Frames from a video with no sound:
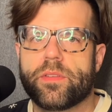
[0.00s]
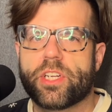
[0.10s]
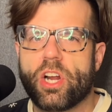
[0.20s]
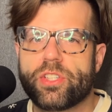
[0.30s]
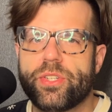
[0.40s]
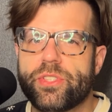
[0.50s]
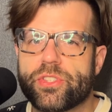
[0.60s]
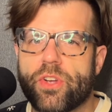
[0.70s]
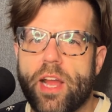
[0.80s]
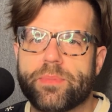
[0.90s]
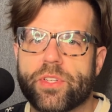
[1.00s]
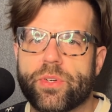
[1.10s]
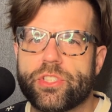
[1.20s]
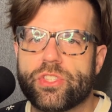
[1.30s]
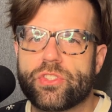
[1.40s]
cartoon describes the
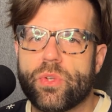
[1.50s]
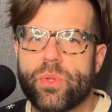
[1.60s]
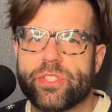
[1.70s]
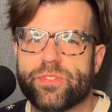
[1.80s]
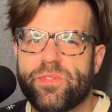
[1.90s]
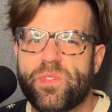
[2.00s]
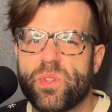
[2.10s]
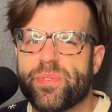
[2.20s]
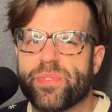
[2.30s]
Grinch's soul as full of